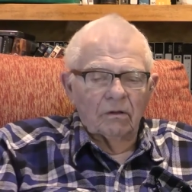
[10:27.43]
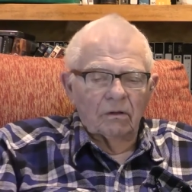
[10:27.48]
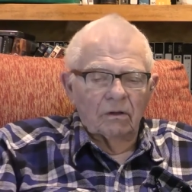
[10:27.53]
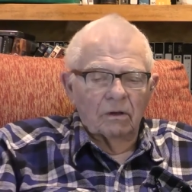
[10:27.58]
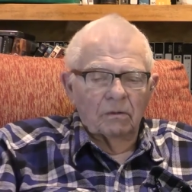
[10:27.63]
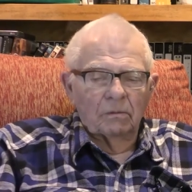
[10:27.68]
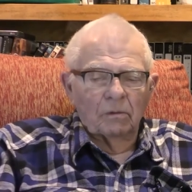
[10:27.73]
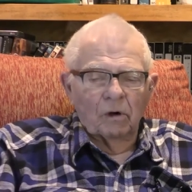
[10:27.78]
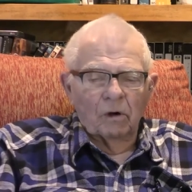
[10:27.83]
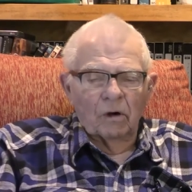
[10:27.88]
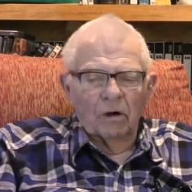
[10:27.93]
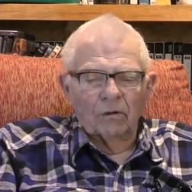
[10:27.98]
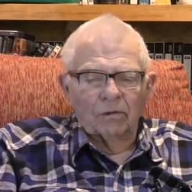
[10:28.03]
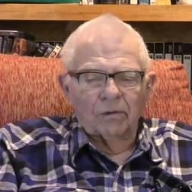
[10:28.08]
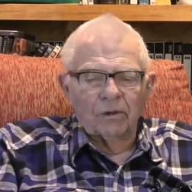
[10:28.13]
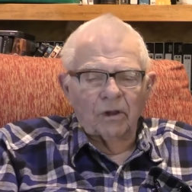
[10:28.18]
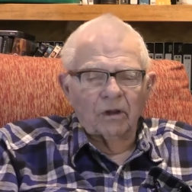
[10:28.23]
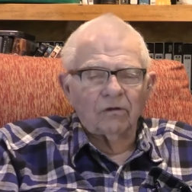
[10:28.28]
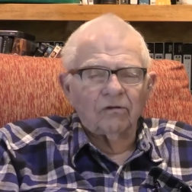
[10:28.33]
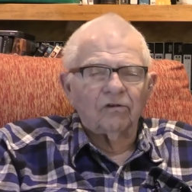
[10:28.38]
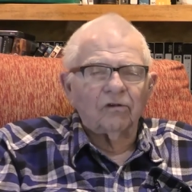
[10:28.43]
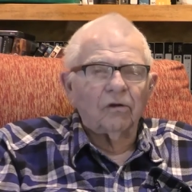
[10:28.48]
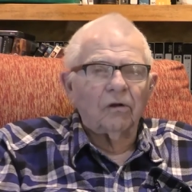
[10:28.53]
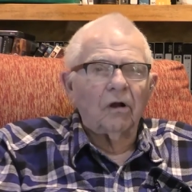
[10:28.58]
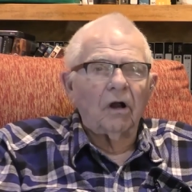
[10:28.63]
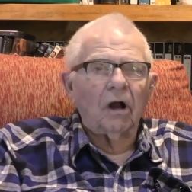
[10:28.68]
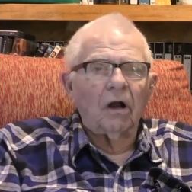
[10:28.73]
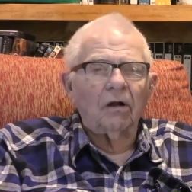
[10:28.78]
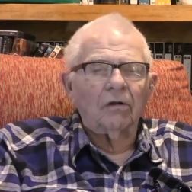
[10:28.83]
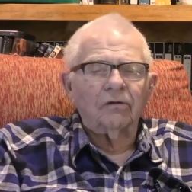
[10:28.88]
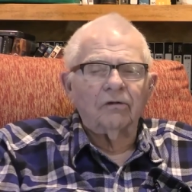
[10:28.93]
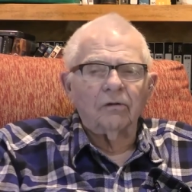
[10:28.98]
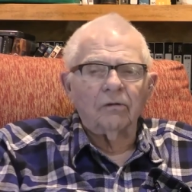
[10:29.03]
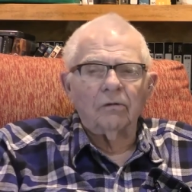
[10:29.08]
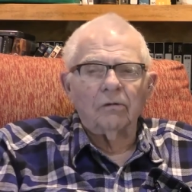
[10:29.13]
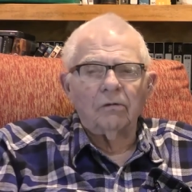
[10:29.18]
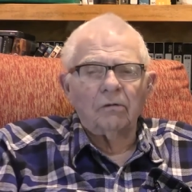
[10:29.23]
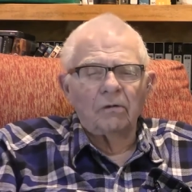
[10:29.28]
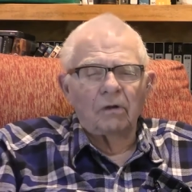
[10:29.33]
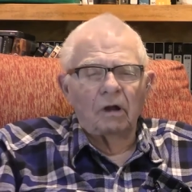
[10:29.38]
The more things there are
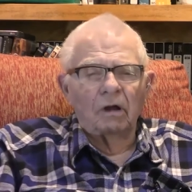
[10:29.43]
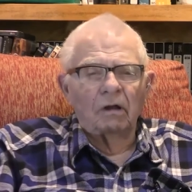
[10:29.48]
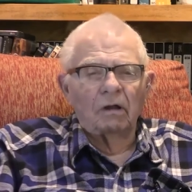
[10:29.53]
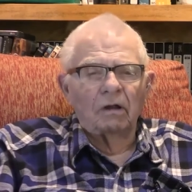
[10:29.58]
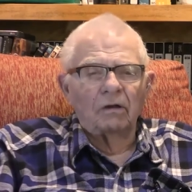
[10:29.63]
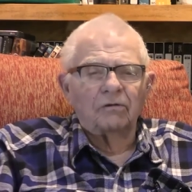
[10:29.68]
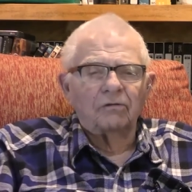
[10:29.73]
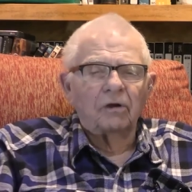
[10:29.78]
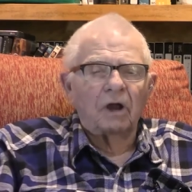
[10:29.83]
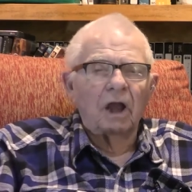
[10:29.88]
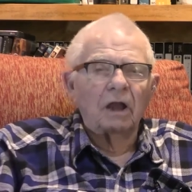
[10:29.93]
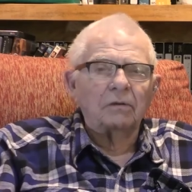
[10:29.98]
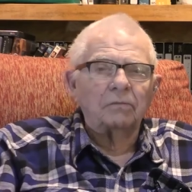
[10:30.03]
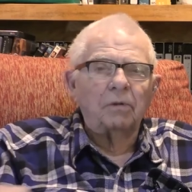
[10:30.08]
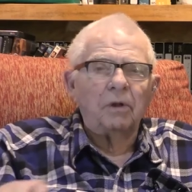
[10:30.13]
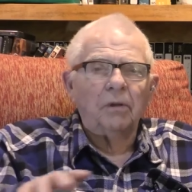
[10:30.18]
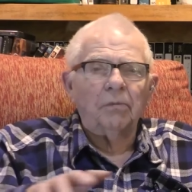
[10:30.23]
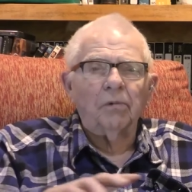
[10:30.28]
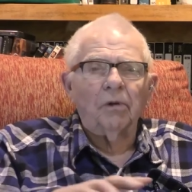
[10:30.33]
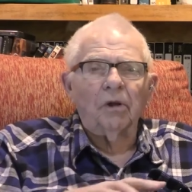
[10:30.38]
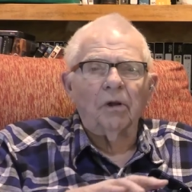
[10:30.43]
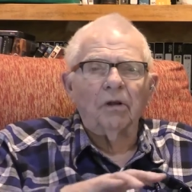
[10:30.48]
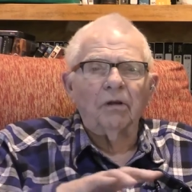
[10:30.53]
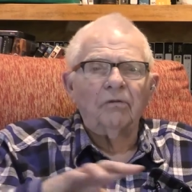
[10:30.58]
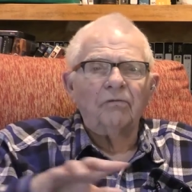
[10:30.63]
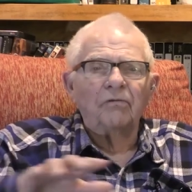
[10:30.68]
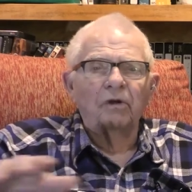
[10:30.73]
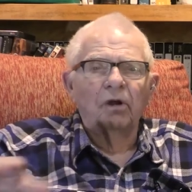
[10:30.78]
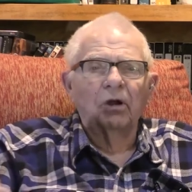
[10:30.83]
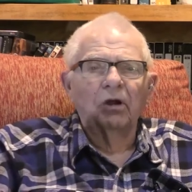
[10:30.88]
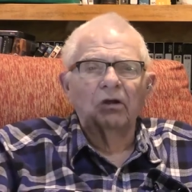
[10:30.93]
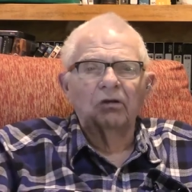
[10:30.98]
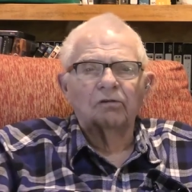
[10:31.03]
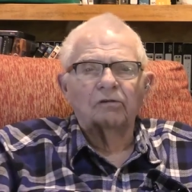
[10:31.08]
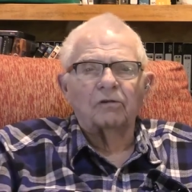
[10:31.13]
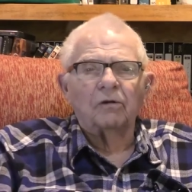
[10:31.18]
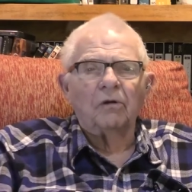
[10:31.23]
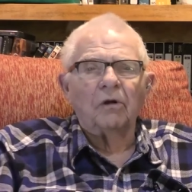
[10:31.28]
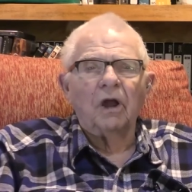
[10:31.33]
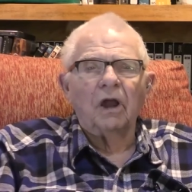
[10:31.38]
to attract people in various
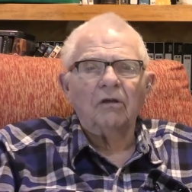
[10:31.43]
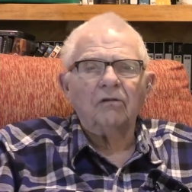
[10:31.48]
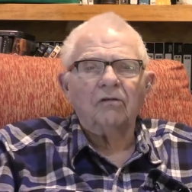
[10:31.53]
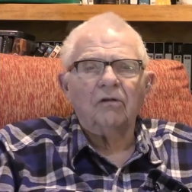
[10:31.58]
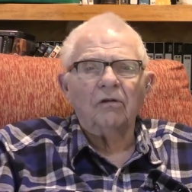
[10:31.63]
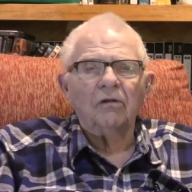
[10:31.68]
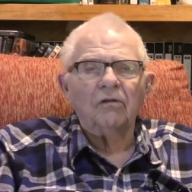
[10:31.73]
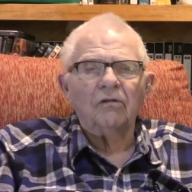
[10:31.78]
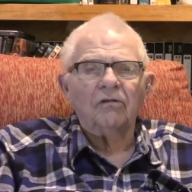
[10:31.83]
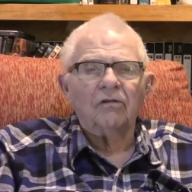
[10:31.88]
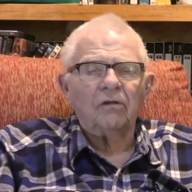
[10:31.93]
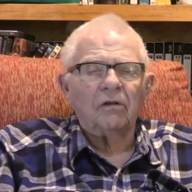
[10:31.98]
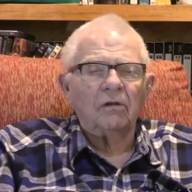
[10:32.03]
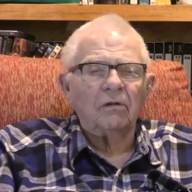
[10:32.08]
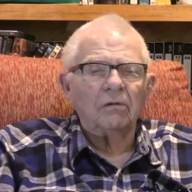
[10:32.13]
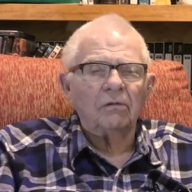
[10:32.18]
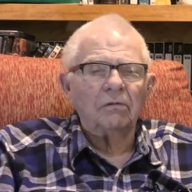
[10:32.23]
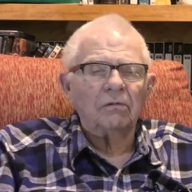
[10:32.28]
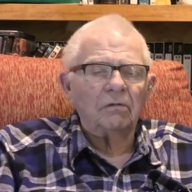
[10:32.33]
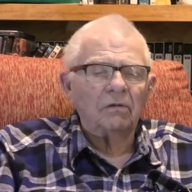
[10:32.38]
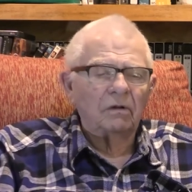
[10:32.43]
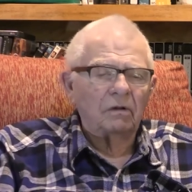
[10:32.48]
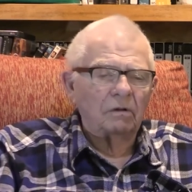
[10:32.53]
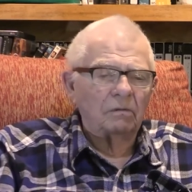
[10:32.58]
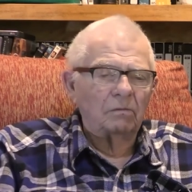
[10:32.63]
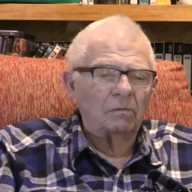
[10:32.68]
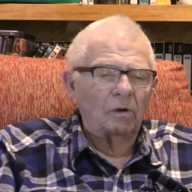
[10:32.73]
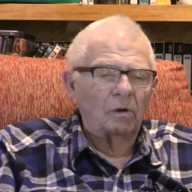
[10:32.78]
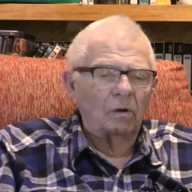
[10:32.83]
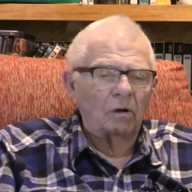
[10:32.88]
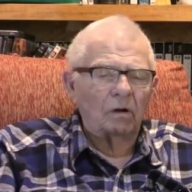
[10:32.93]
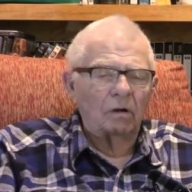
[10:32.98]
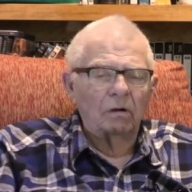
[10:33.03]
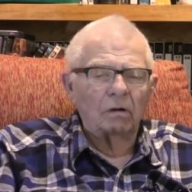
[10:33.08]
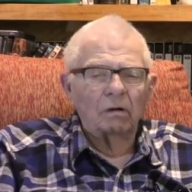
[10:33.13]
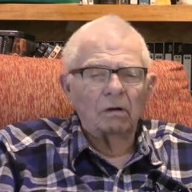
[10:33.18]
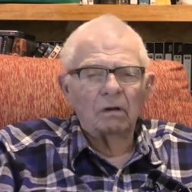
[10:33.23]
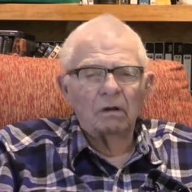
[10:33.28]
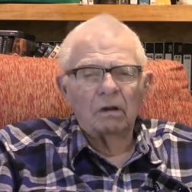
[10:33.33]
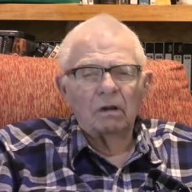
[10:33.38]
directions, the
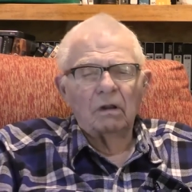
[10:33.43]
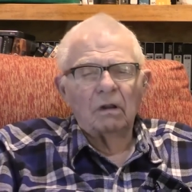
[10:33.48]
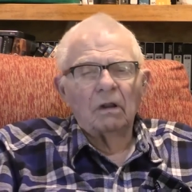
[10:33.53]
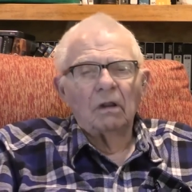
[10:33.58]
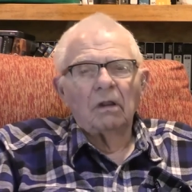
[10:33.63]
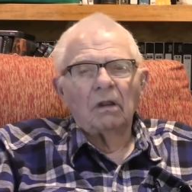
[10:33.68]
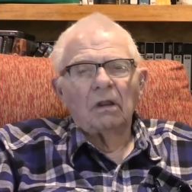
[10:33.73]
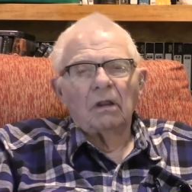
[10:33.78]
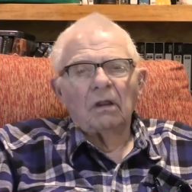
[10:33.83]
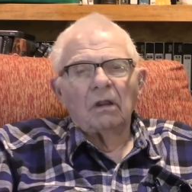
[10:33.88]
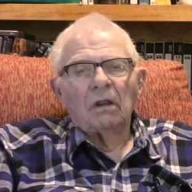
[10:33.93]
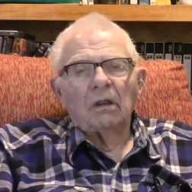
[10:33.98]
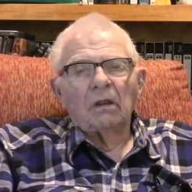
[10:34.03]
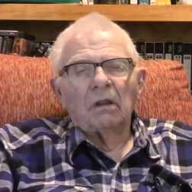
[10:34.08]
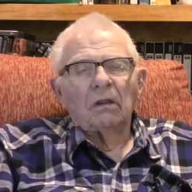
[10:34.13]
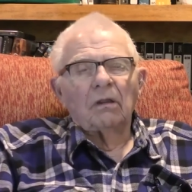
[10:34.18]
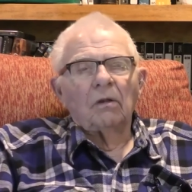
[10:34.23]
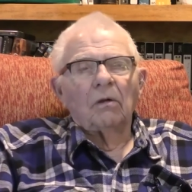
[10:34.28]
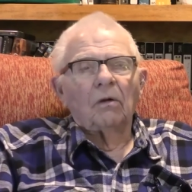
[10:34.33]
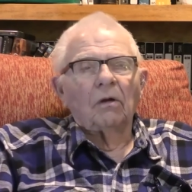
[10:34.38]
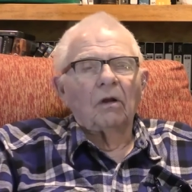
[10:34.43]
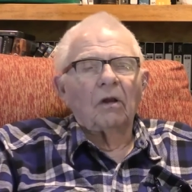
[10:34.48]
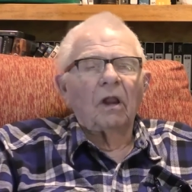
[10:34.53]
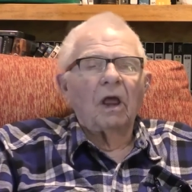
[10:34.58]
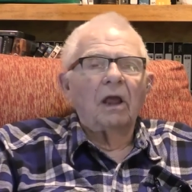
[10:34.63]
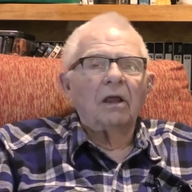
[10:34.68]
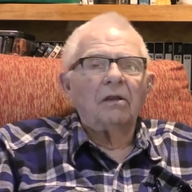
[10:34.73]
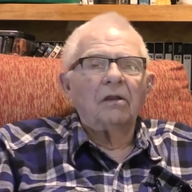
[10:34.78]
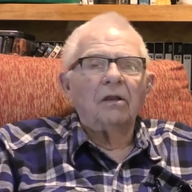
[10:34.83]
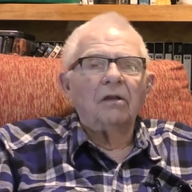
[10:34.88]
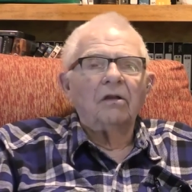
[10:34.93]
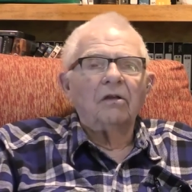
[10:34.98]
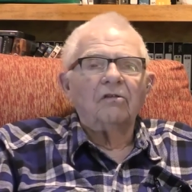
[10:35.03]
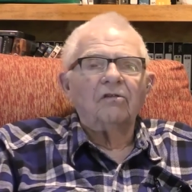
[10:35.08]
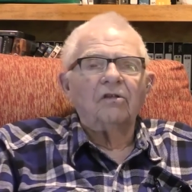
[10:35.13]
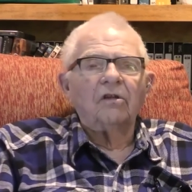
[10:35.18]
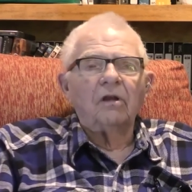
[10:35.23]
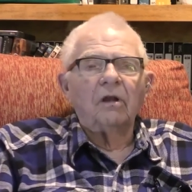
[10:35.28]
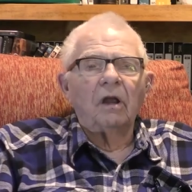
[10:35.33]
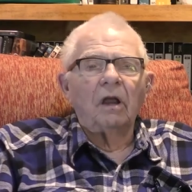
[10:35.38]
more you're likely to
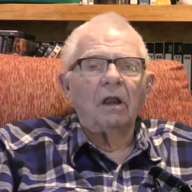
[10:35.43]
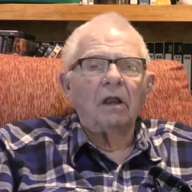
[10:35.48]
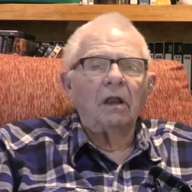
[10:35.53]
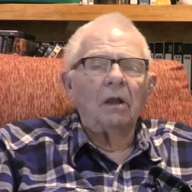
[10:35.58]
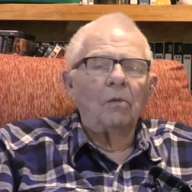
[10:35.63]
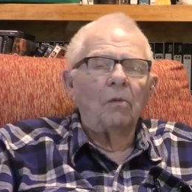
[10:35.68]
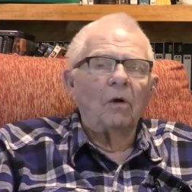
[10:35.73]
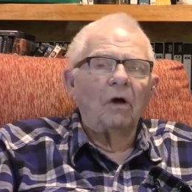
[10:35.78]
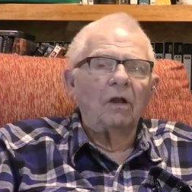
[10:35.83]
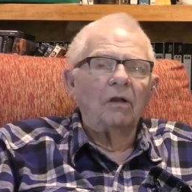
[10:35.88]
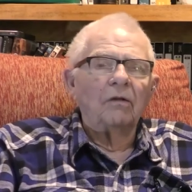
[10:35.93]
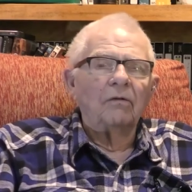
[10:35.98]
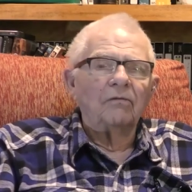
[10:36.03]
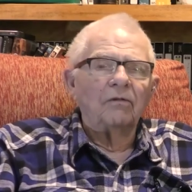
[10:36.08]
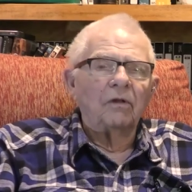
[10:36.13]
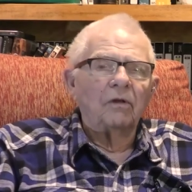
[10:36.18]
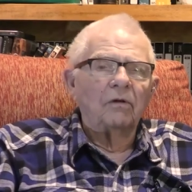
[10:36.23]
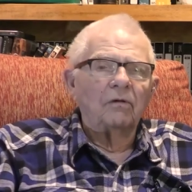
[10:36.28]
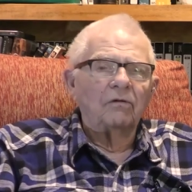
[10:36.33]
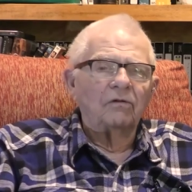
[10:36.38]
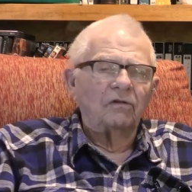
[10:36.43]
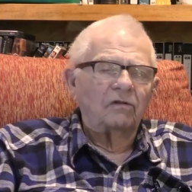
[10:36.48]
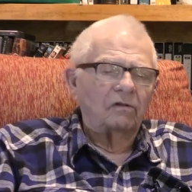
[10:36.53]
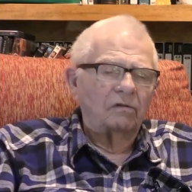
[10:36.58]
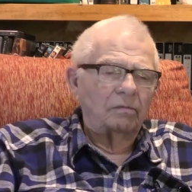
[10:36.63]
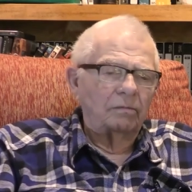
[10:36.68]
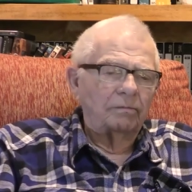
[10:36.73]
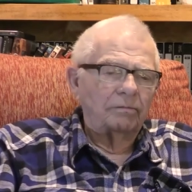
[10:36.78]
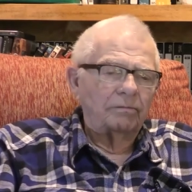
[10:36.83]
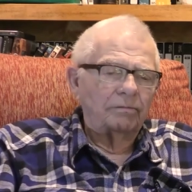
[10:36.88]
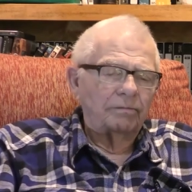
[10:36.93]
see any one of those